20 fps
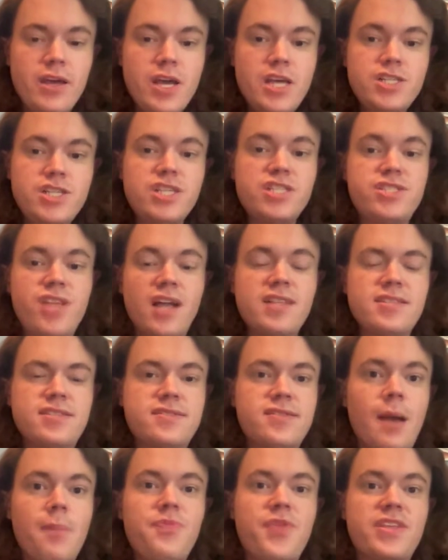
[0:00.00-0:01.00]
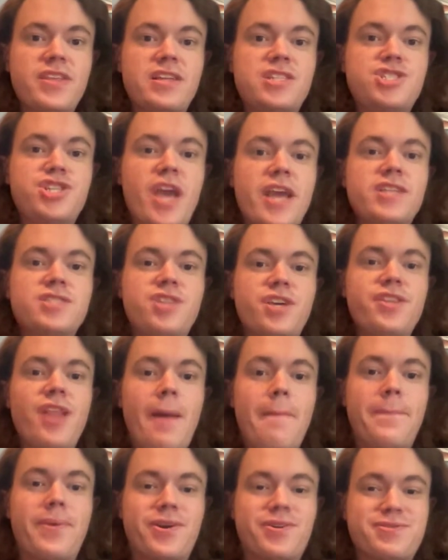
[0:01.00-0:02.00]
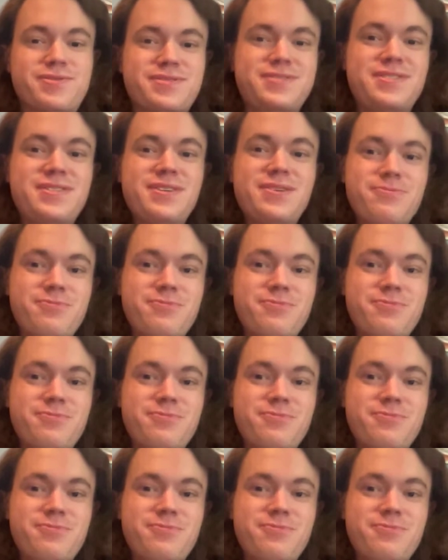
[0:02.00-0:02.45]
She's done something to change the numbers.